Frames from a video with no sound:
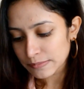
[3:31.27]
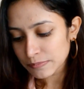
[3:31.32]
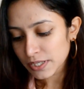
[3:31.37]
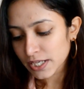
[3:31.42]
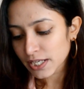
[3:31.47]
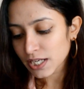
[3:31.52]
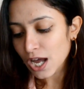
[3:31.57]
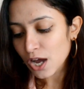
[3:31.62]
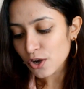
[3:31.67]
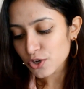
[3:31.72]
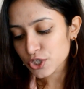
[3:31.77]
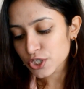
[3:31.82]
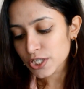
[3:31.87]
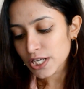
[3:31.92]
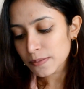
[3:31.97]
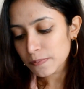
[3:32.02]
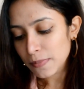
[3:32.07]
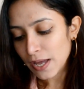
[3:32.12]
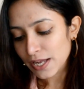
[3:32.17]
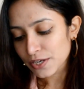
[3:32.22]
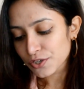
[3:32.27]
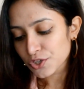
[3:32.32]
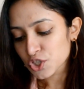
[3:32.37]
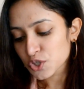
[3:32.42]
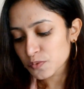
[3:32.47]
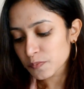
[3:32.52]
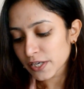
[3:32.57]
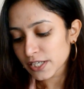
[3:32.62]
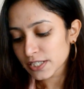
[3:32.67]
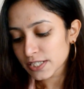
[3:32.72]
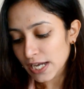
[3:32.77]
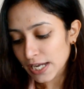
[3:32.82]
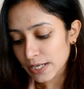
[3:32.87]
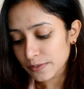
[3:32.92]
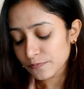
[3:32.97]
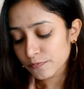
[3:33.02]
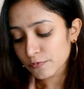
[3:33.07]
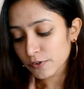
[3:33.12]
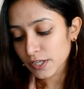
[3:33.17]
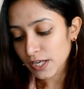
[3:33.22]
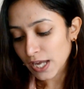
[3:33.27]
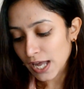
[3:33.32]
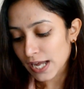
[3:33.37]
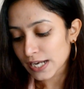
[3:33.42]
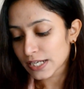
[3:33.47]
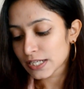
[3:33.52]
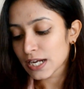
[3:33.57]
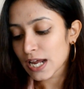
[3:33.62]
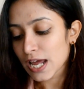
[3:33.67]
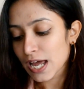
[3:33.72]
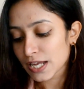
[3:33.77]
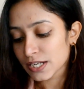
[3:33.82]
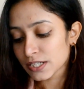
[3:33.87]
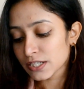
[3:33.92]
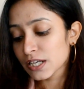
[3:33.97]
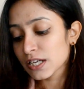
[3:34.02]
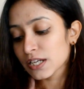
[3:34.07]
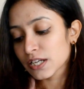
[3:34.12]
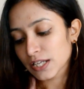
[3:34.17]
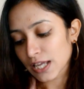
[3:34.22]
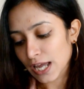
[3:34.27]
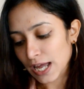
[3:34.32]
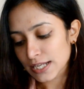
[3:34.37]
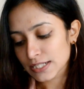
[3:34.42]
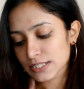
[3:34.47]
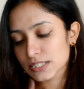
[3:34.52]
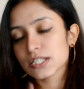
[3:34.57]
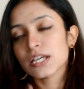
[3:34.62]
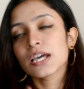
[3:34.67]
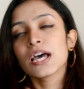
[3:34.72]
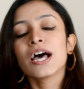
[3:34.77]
Like how should I manage my time for CAT and GAT?